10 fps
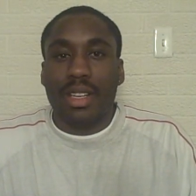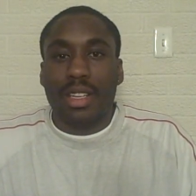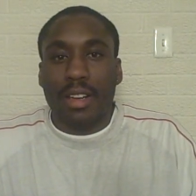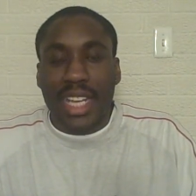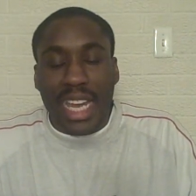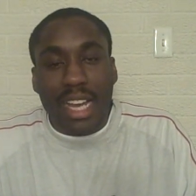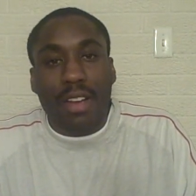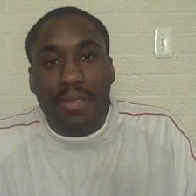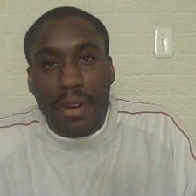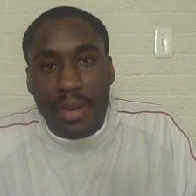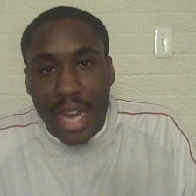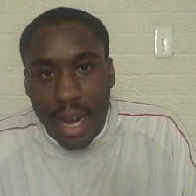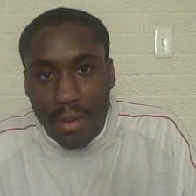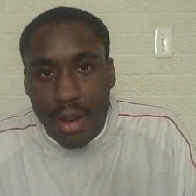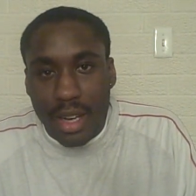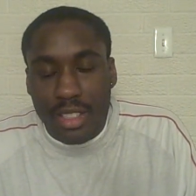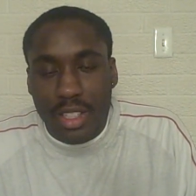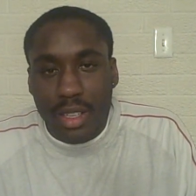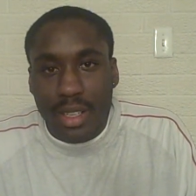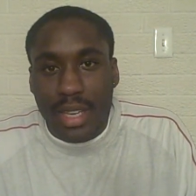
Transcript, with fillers: the king of phony outrage.